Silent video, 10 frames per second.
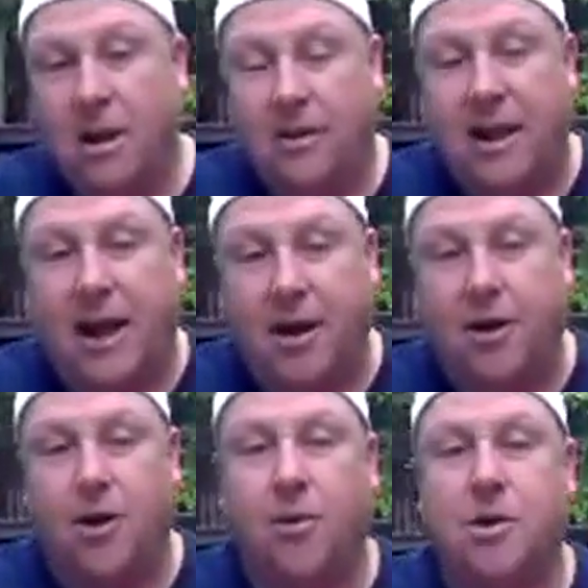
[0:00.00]
that I
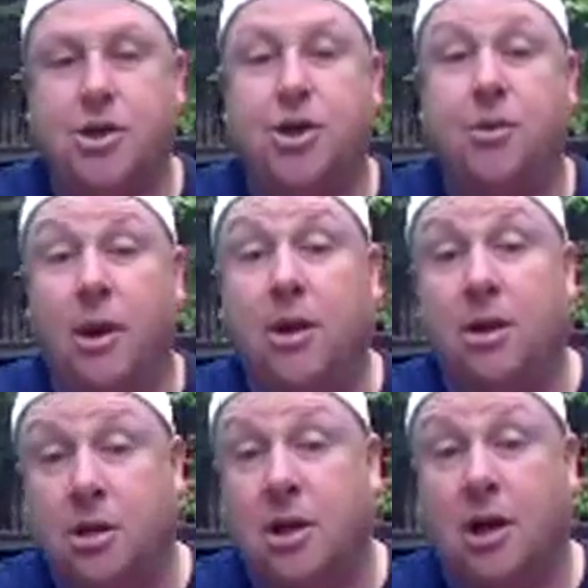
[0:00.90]
encourage you
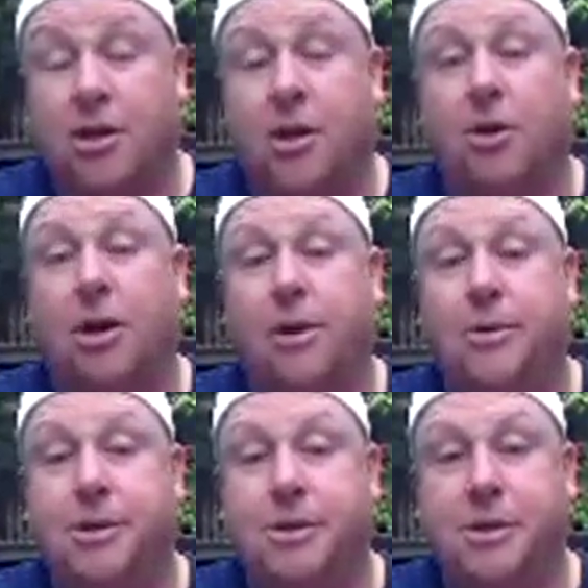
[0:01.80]
to talk to your
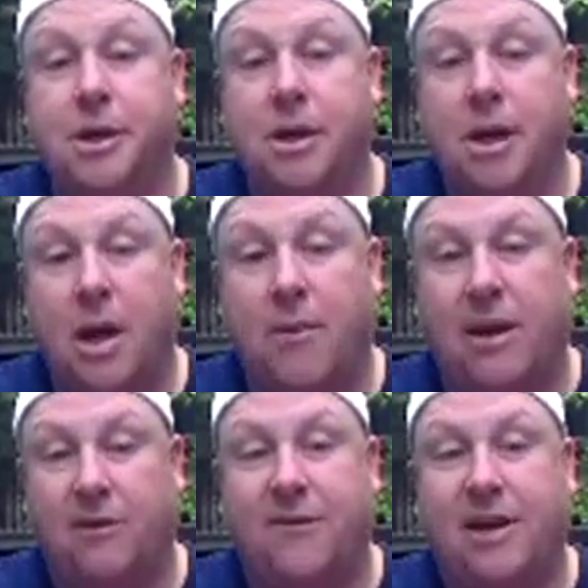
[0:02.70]
coaches
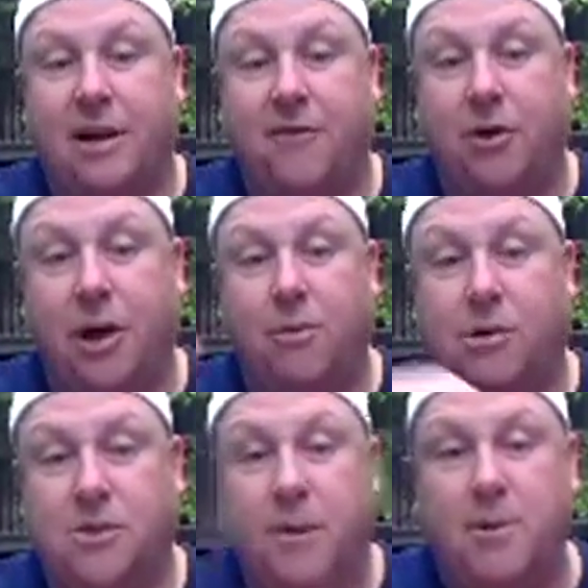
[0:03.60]
about the fact that if your kid
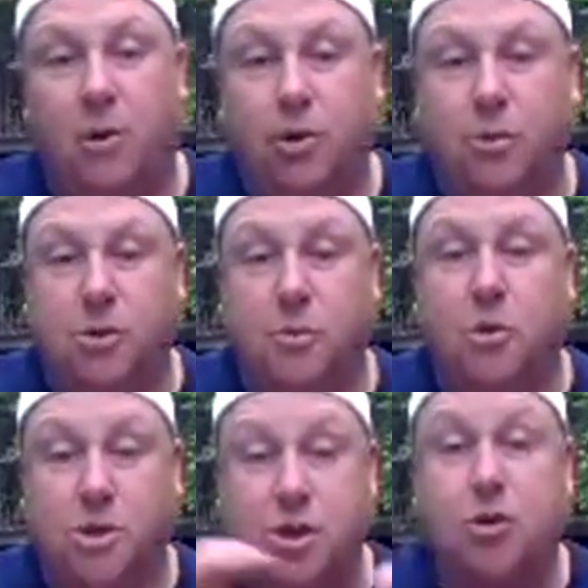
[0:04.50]
wants to play multiple
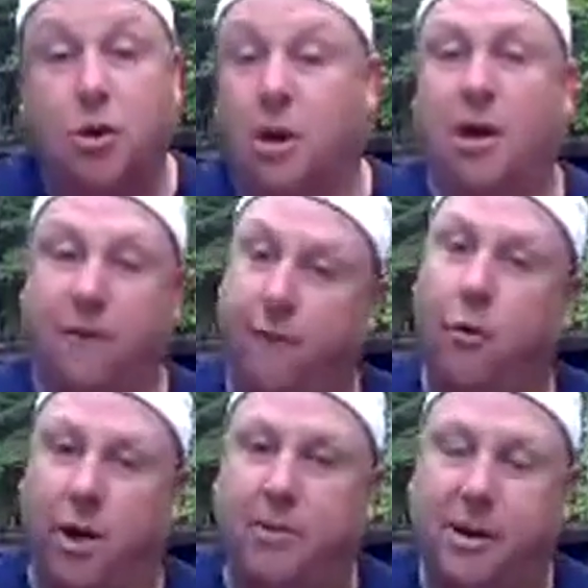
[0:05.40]
sports and you can
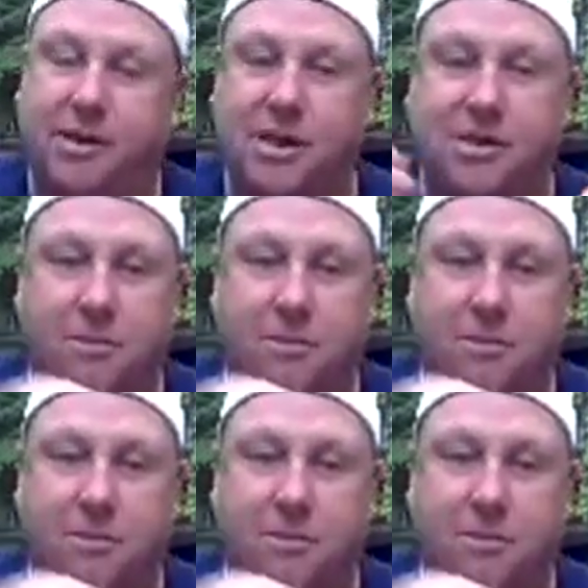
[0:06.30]
afford it, because that's